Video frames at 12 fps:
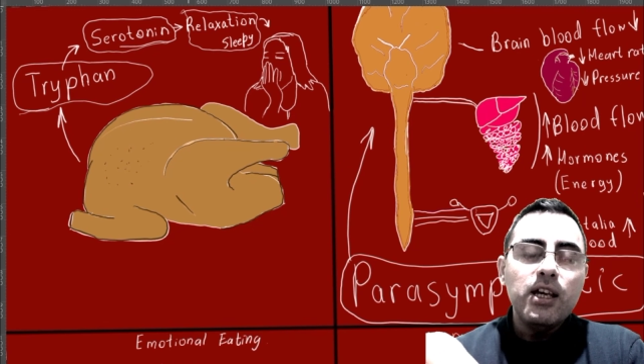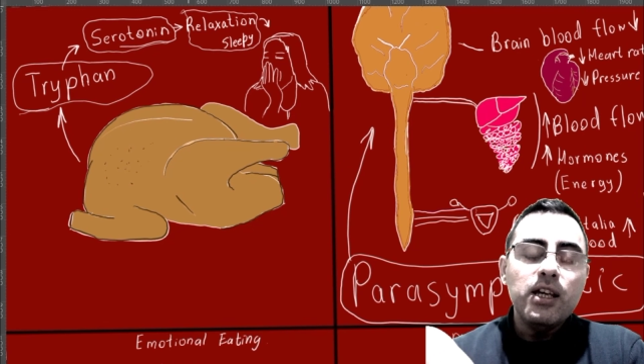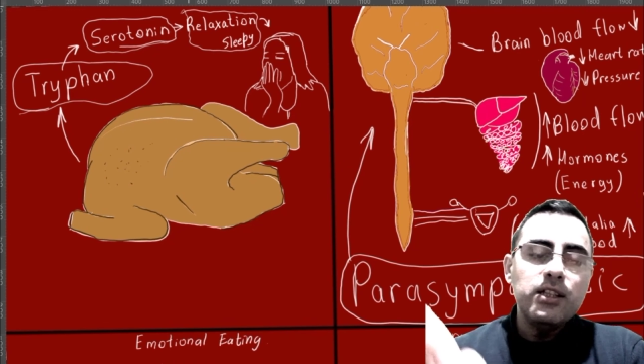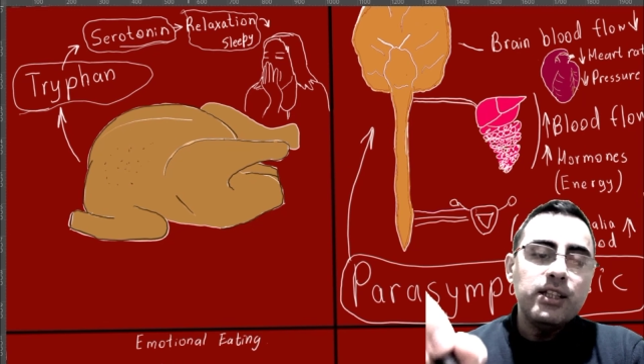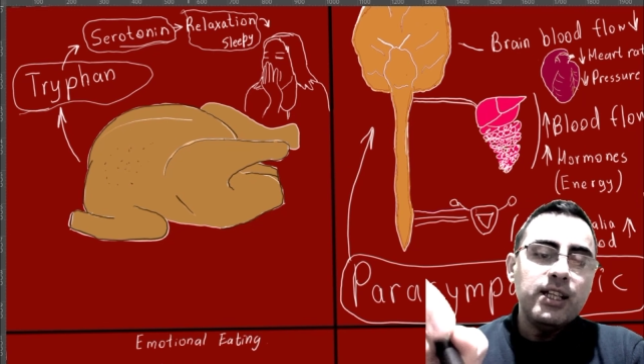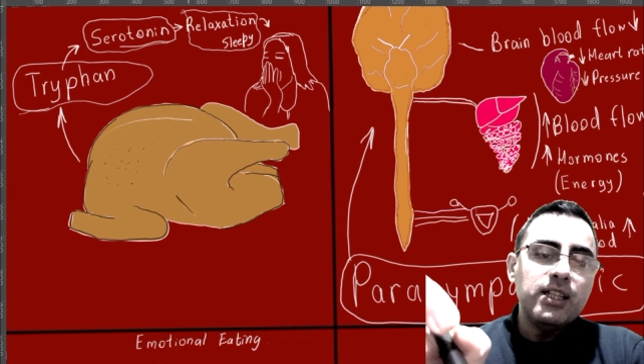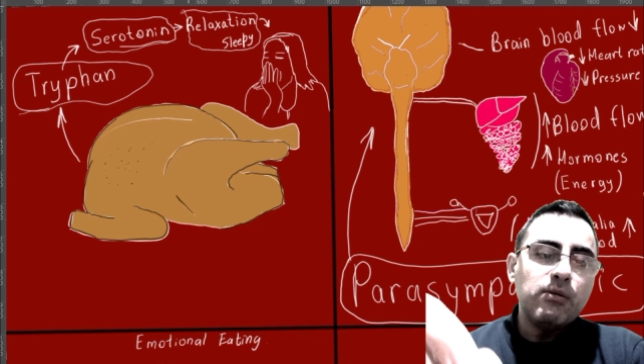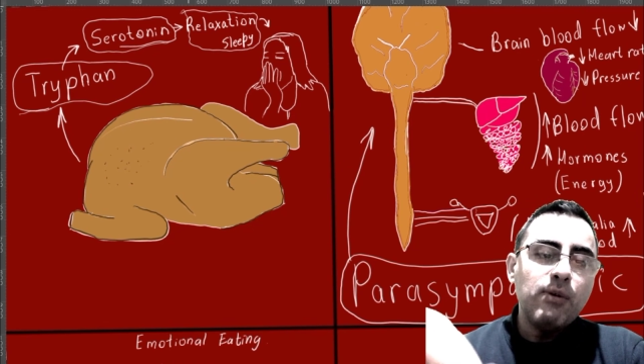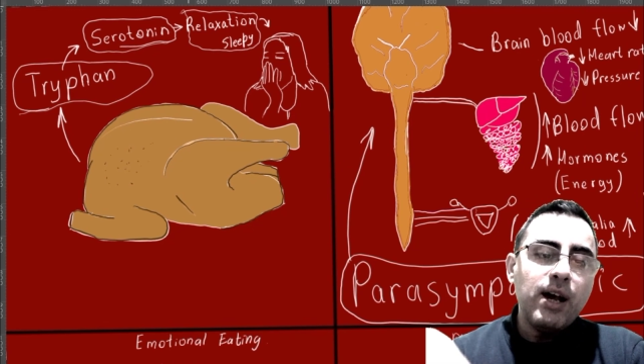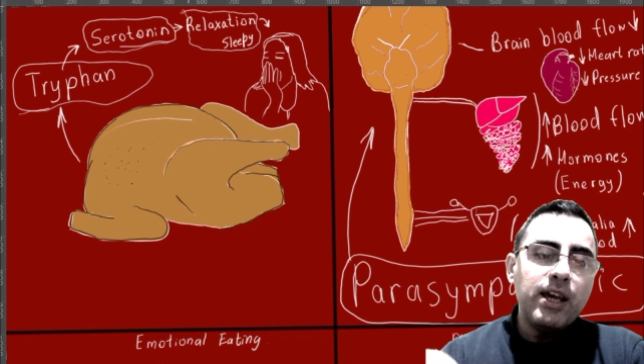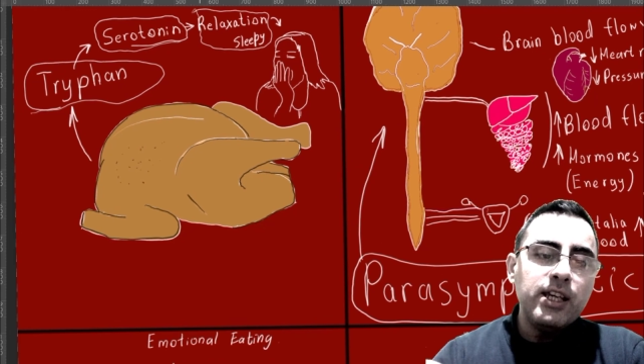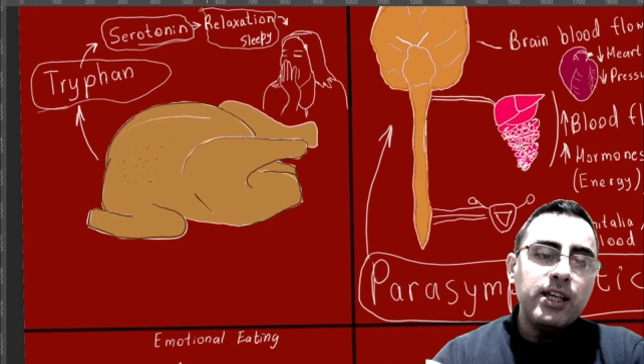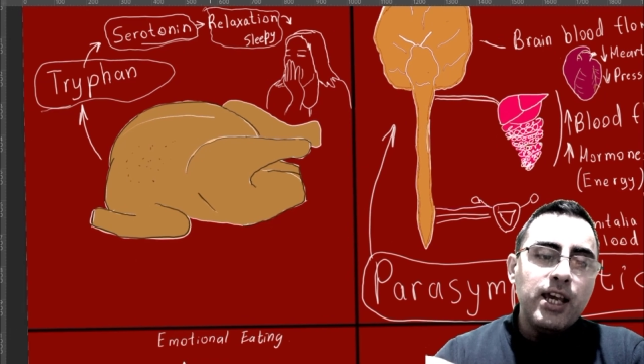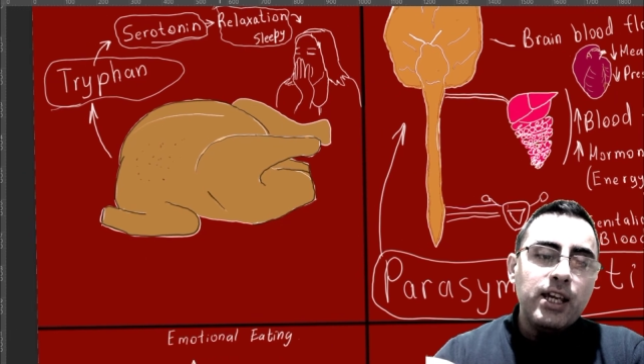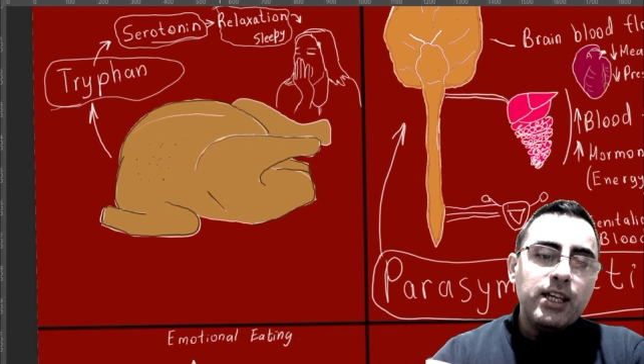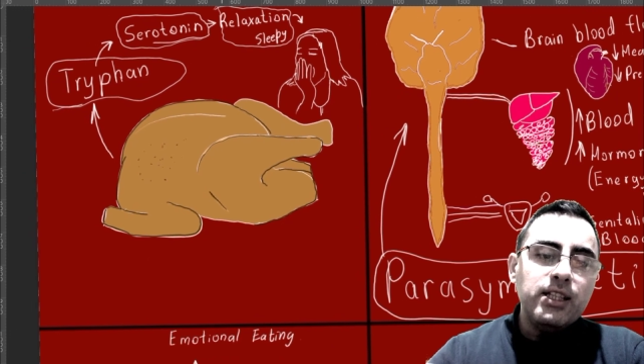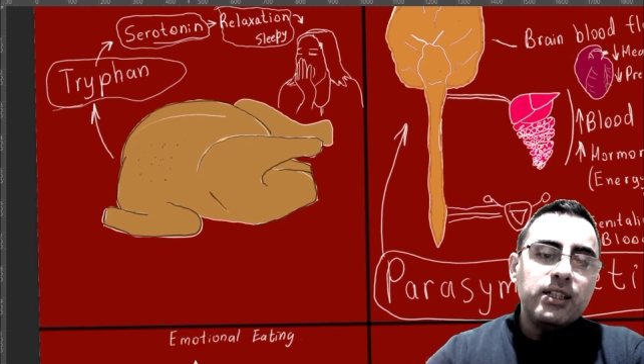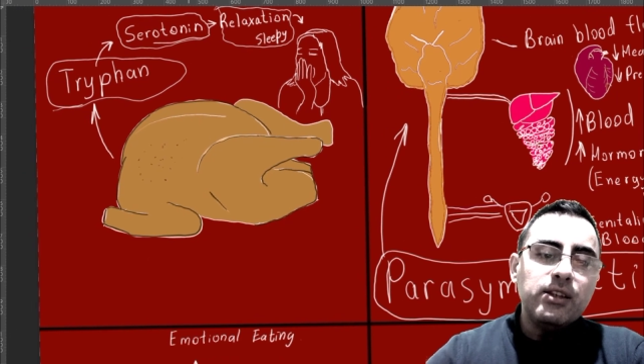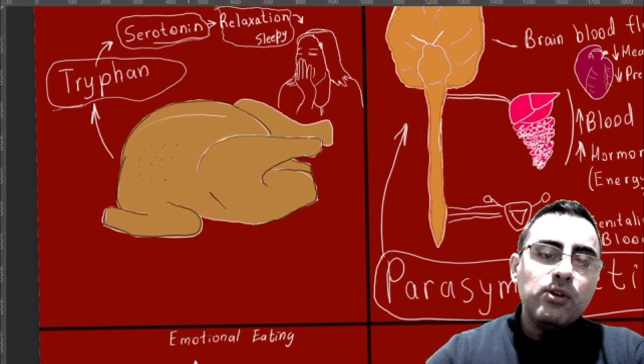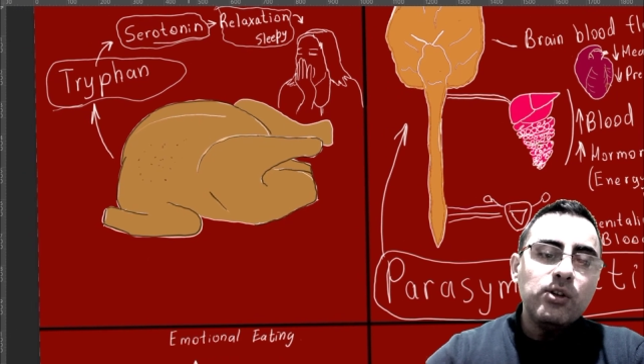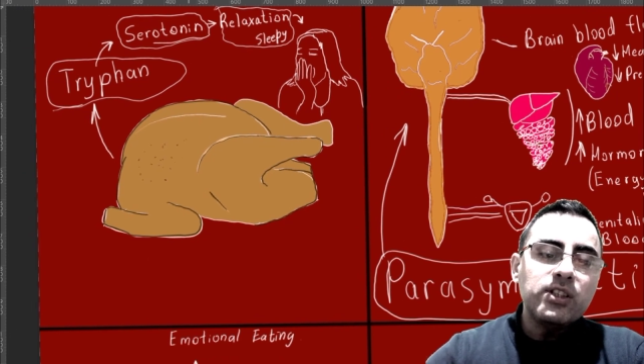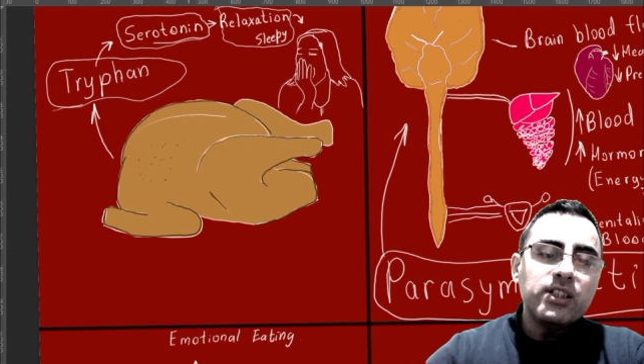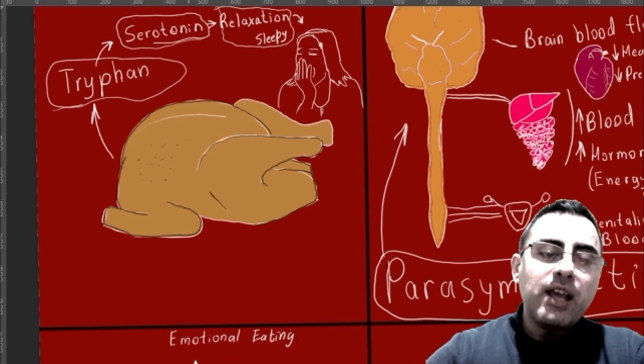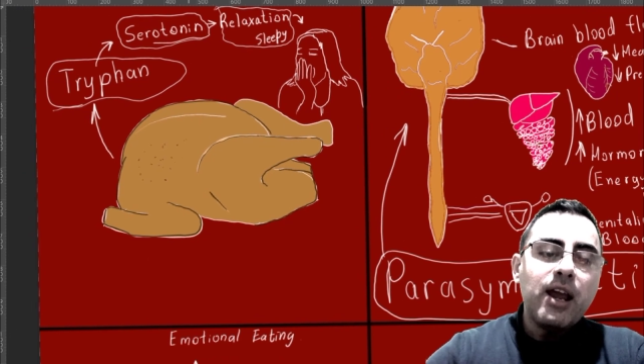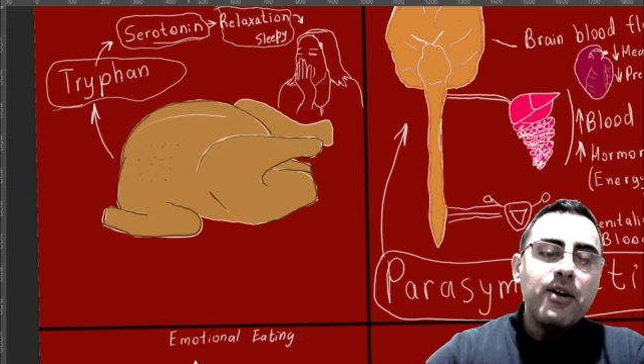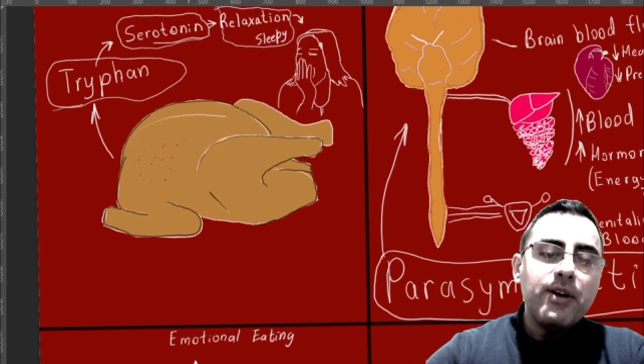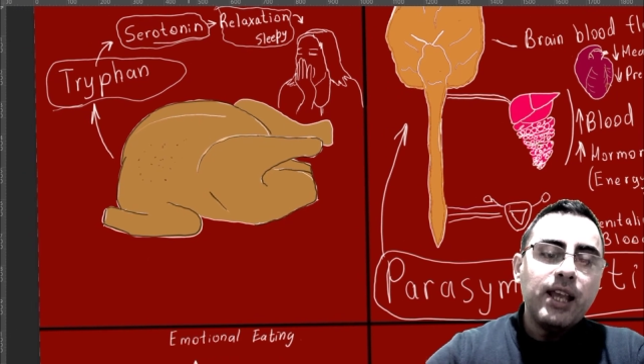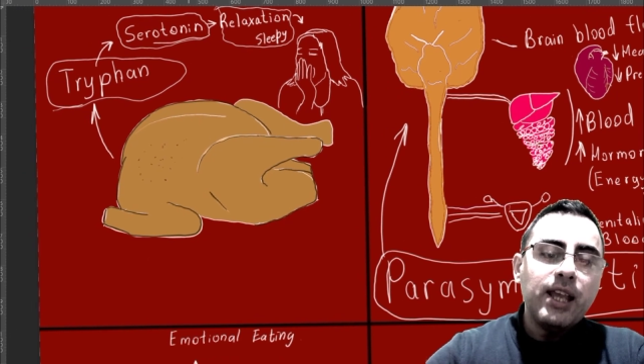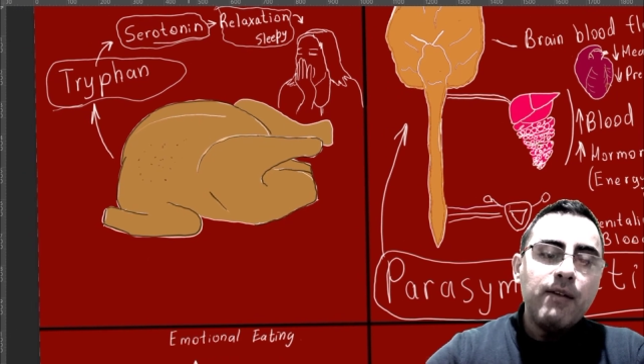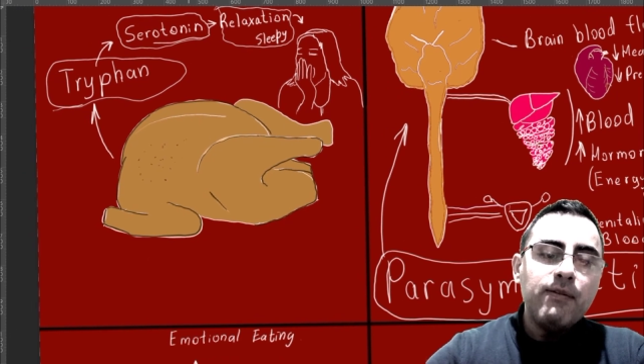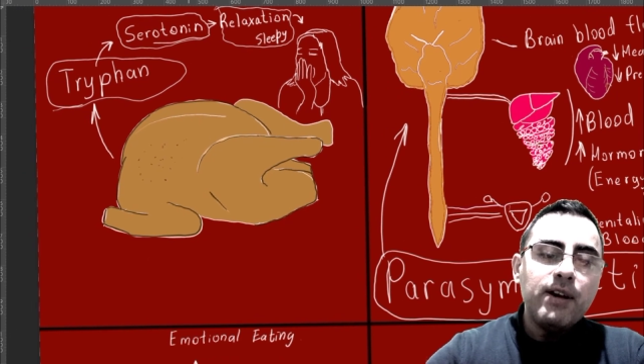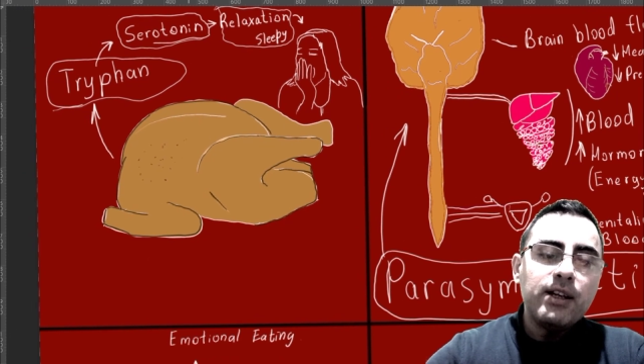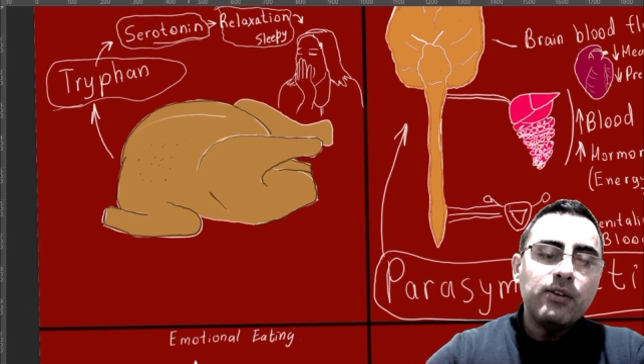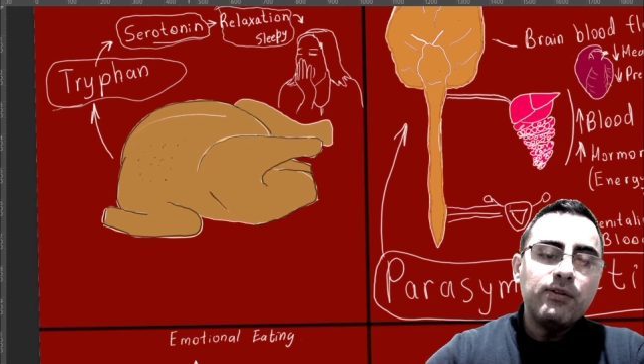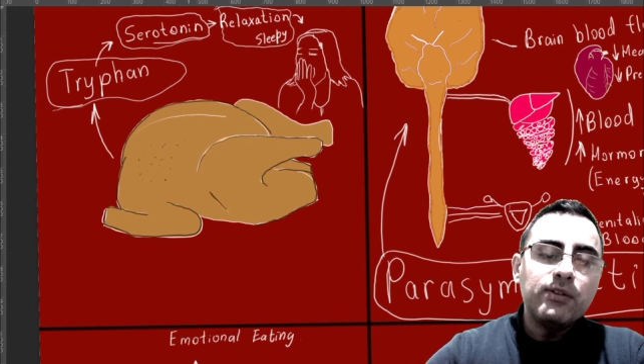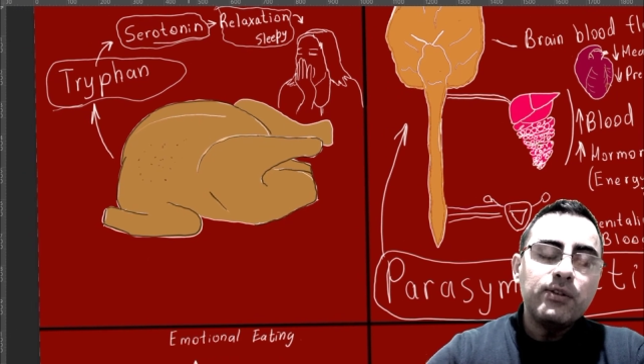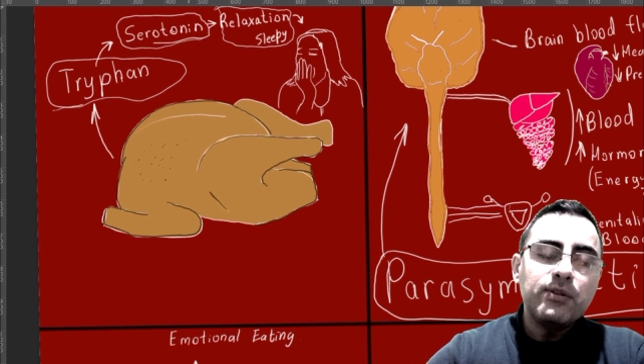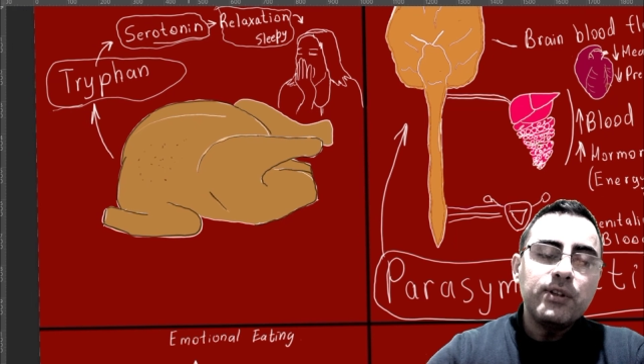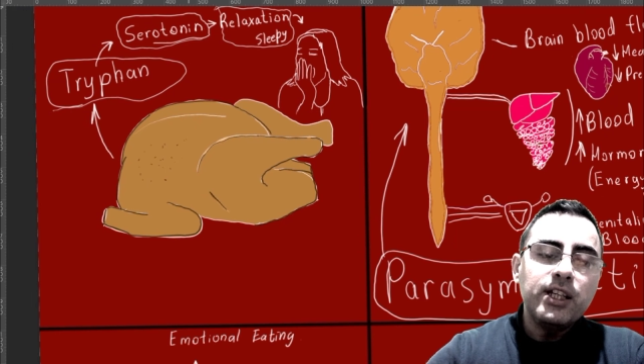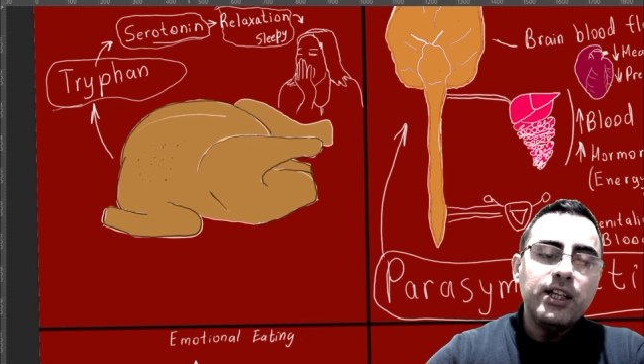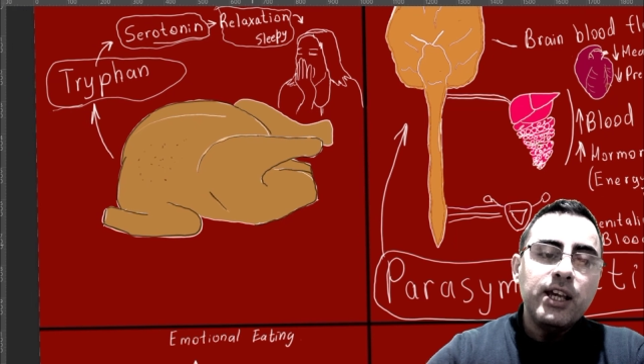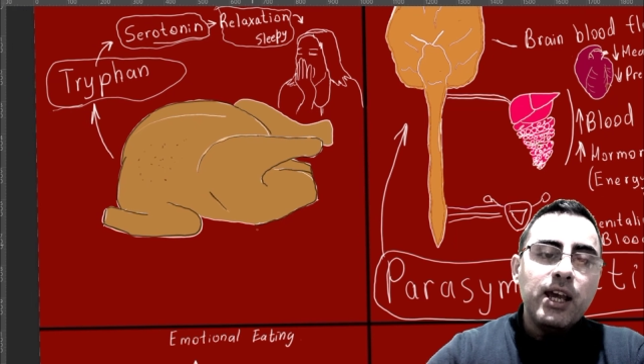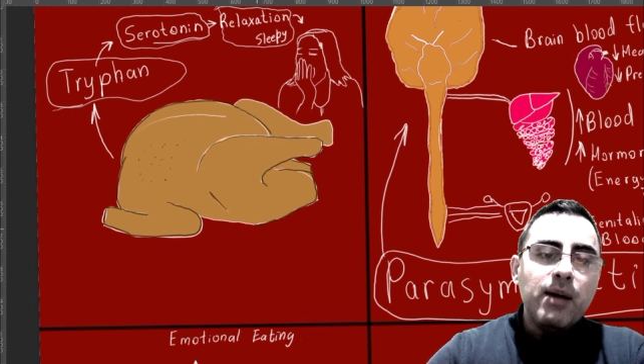That's why it's not direct effect of turkey,